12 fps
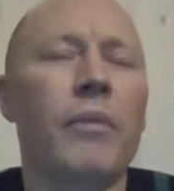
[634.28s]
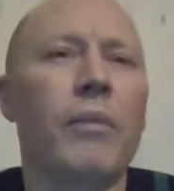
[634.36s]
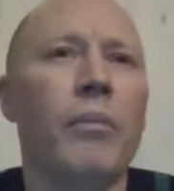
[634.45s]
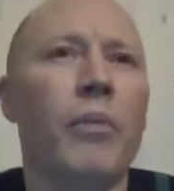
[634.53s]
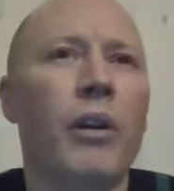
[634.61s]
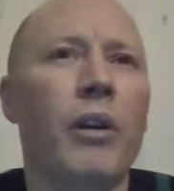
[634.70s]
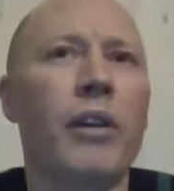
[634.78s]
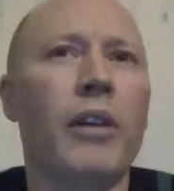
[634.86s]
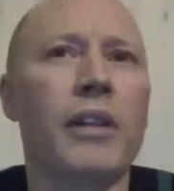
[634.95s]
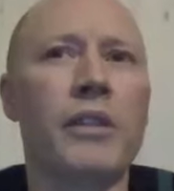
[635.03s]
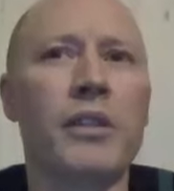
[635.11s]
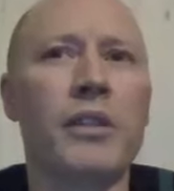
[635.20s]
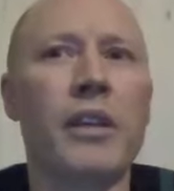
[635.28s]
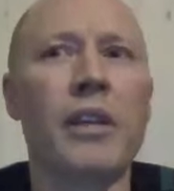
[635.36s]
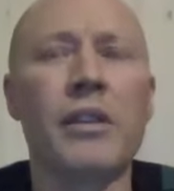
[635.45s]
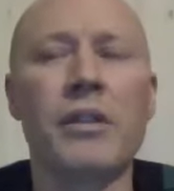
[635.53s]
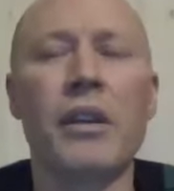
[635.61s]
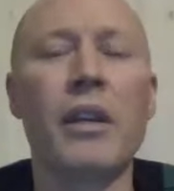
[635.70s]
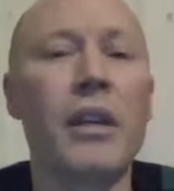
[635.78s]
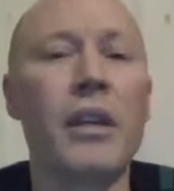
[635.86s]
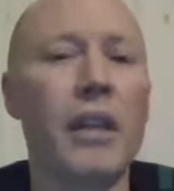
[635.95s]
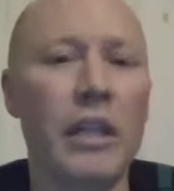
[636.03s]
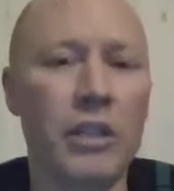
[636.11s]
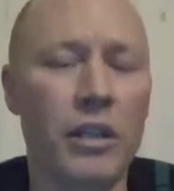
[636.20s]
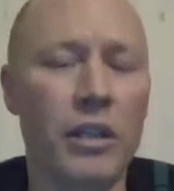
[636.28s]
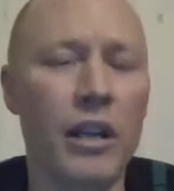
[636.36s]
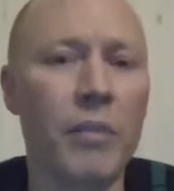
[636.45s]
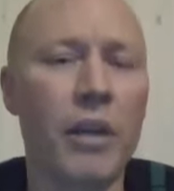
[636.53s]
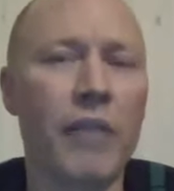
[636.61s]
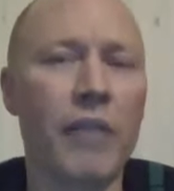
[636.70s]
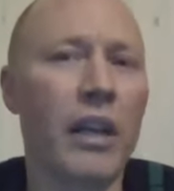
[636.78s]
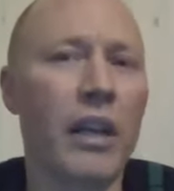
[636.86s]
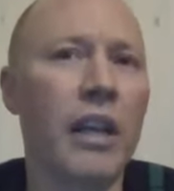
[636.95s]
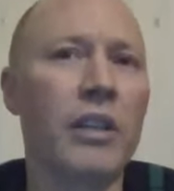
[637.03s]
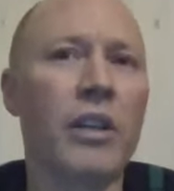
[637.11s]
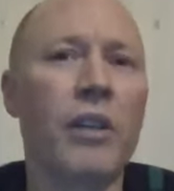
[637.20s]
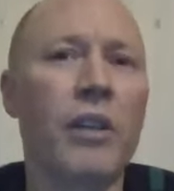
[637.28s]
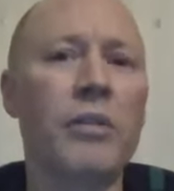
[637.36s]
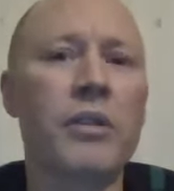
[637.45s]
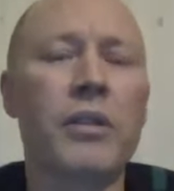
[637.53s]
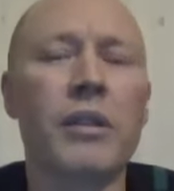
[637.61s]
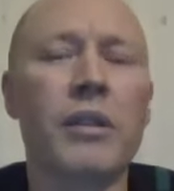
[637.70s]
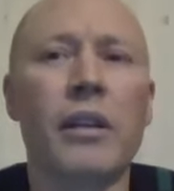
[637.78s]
what I'd like to see is each club having a head coach,